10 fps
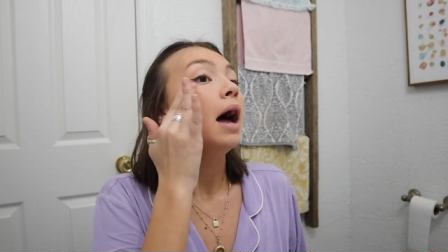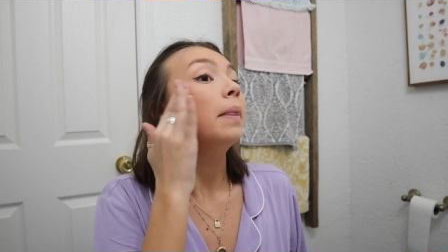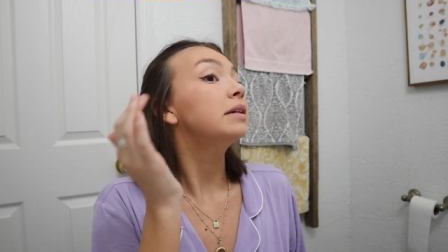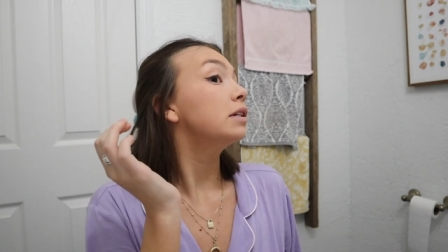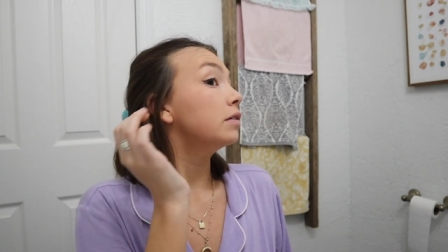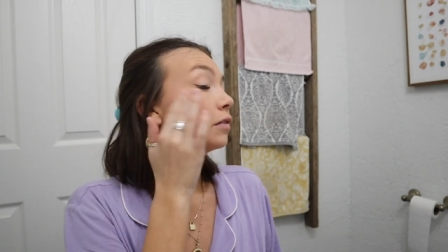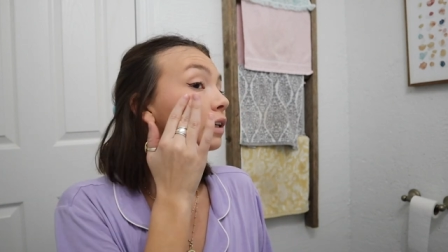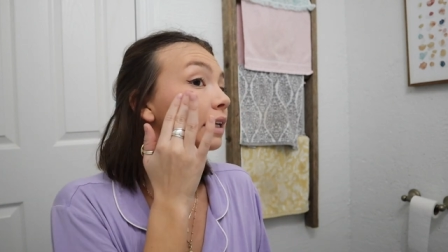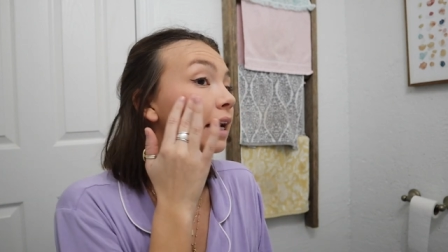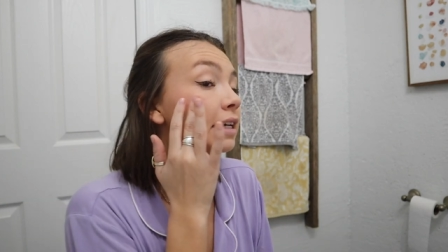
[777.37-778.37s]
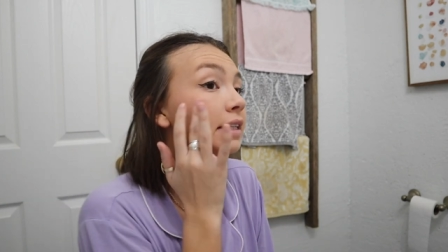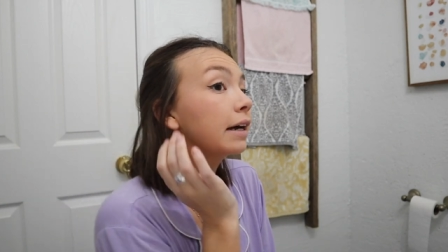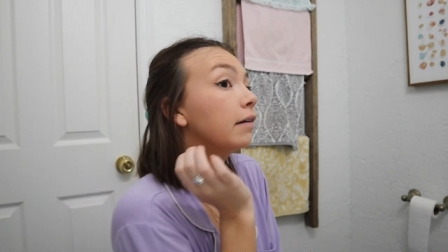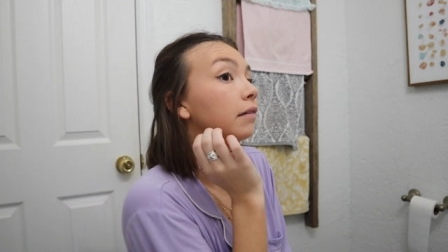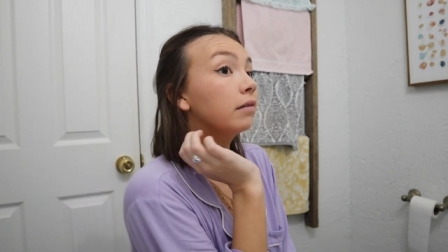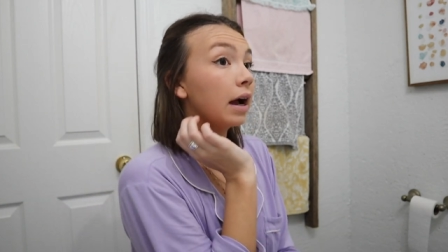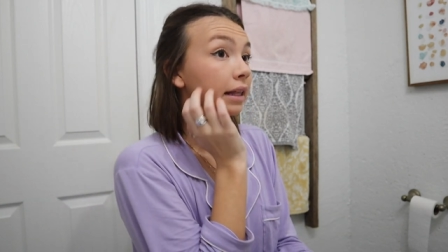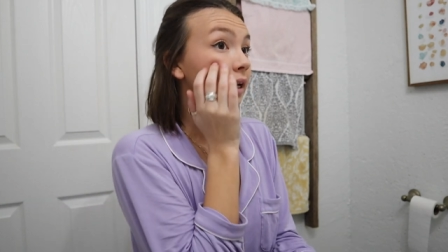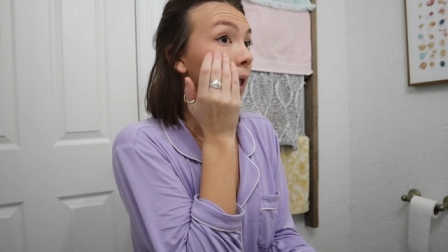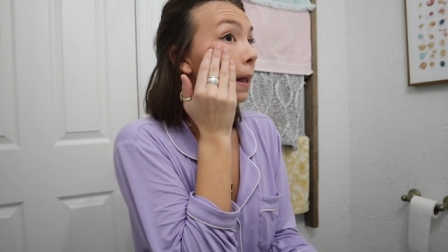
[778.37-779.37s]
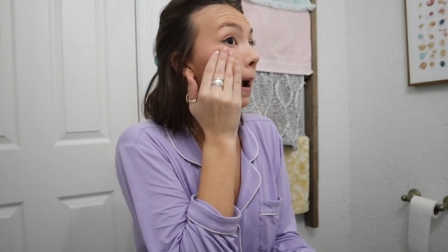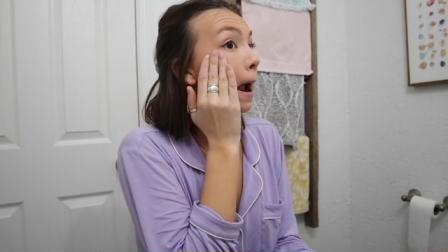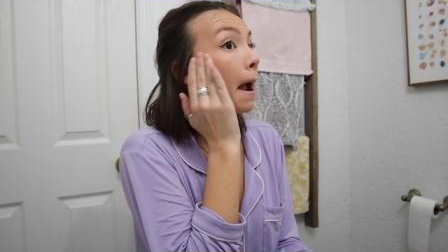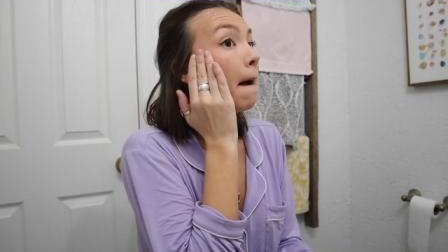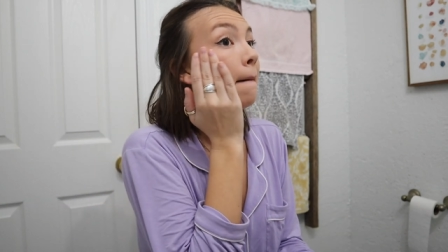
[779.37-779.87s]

And this is a really nice like red color.